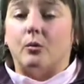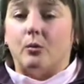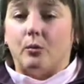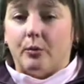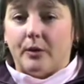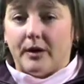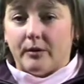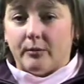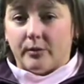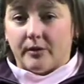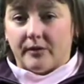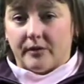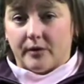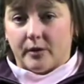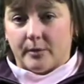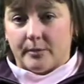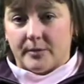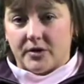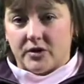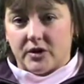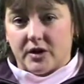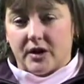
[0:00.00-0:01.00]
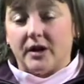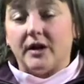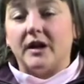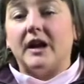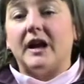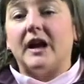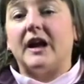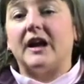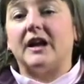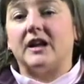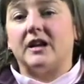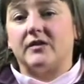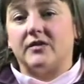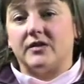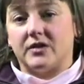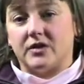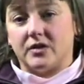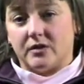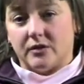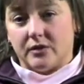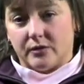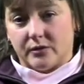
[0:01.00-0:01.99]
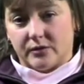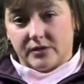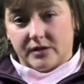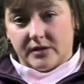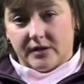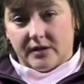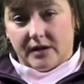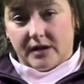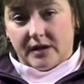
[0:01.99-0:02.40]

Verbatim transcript: we refurbish it and give it to those in